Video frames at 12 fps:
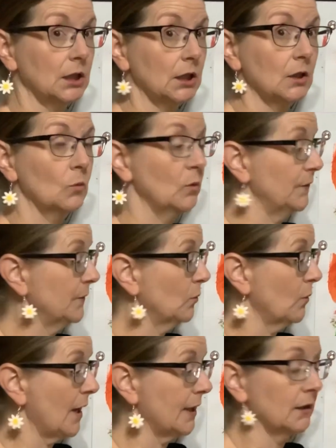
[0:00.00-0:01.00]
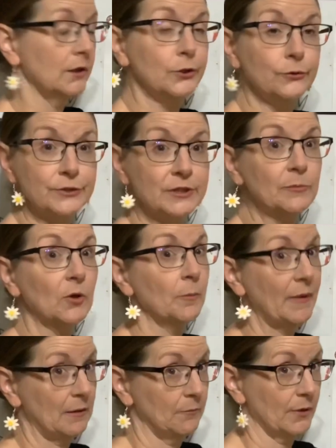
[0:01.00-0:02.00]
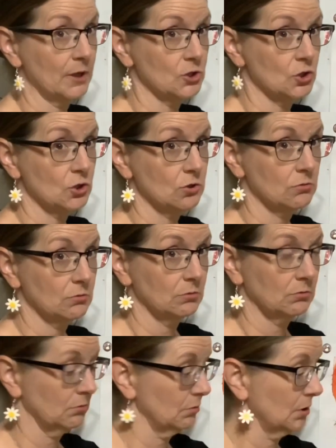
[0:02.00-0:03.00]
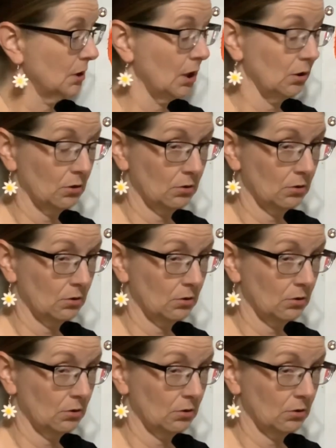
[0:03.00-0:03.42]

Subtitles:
with the right Q-tip or paintbrush color.